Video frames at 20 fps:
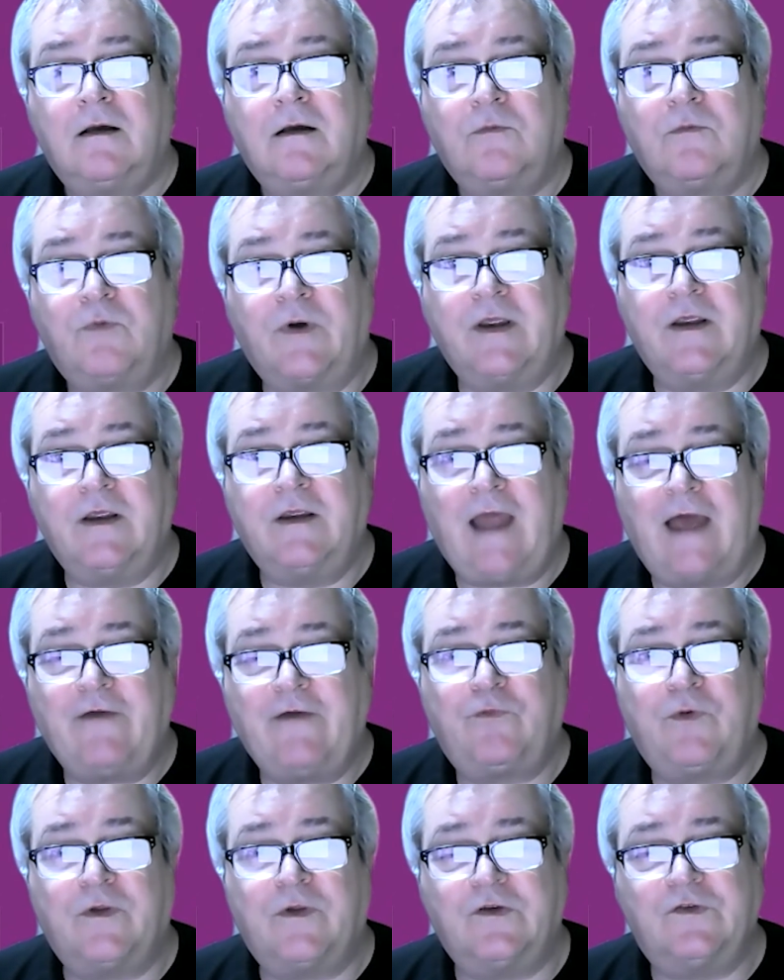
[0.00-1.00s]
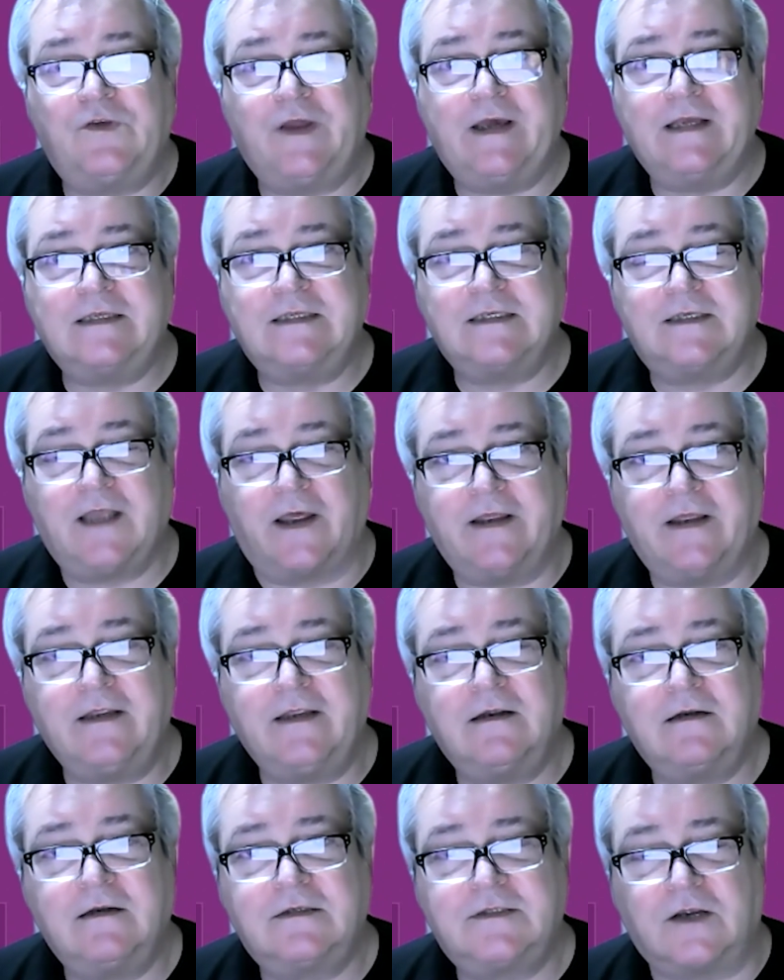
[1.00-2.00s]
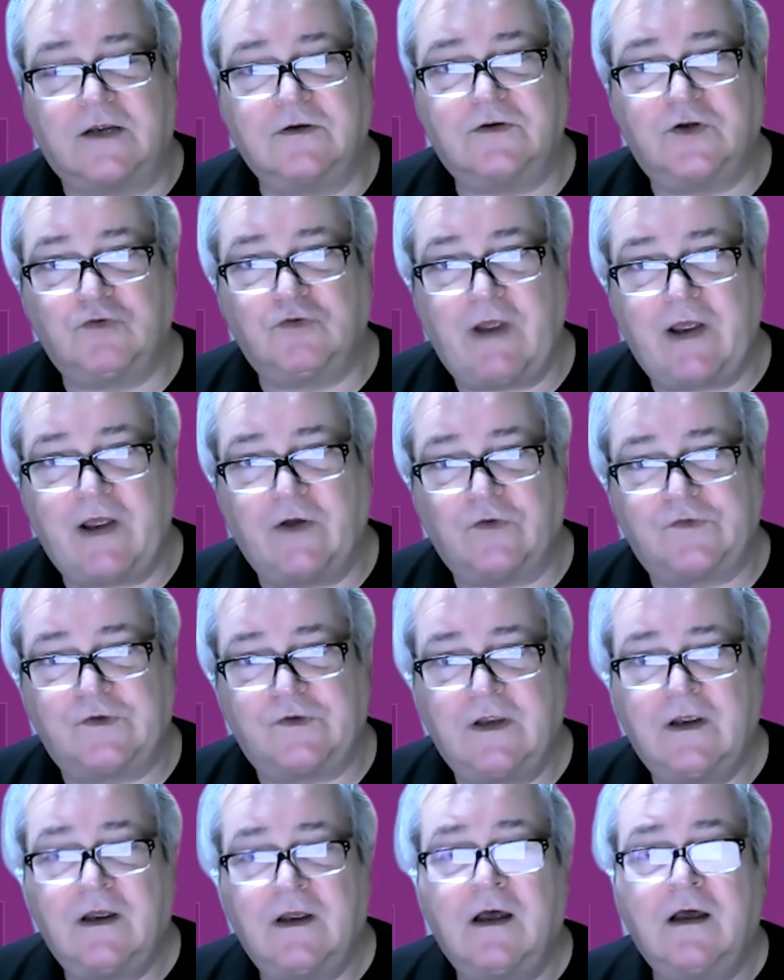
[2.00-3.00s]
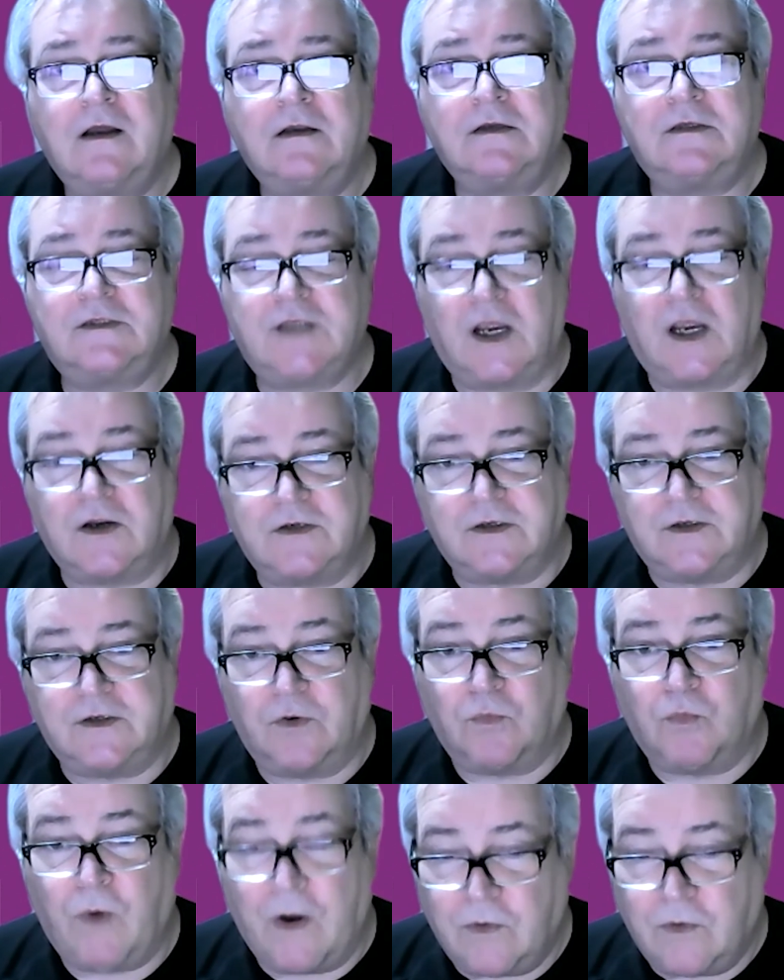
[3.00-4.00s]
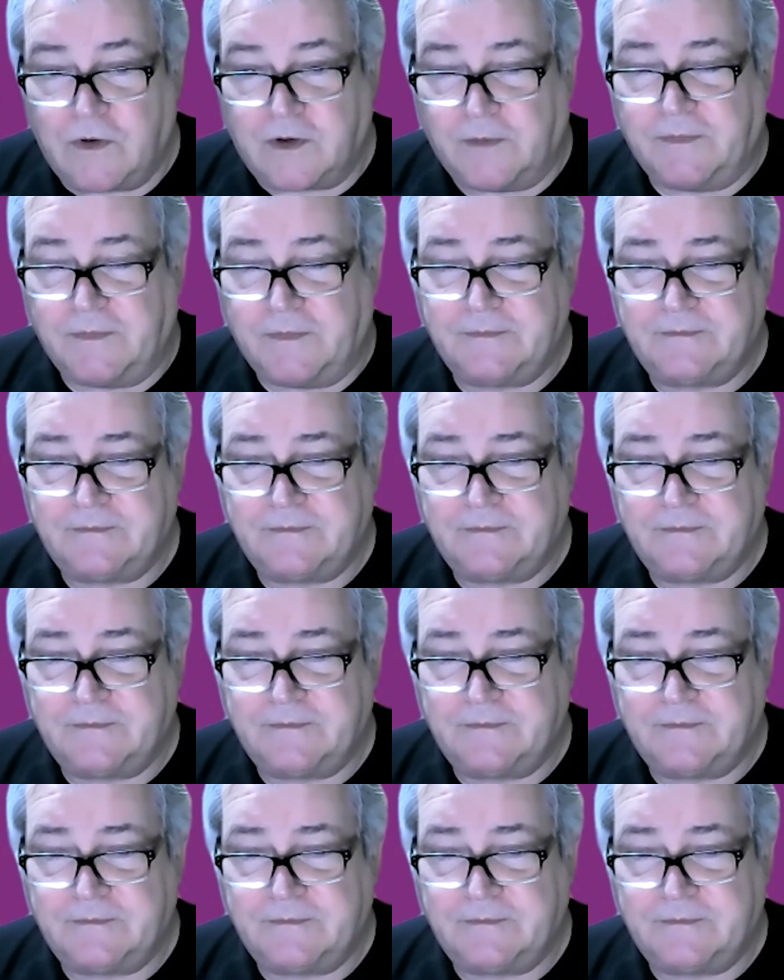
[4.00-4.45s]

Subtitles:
We have with us here today, Duncan Rouse. Duncan, welcome.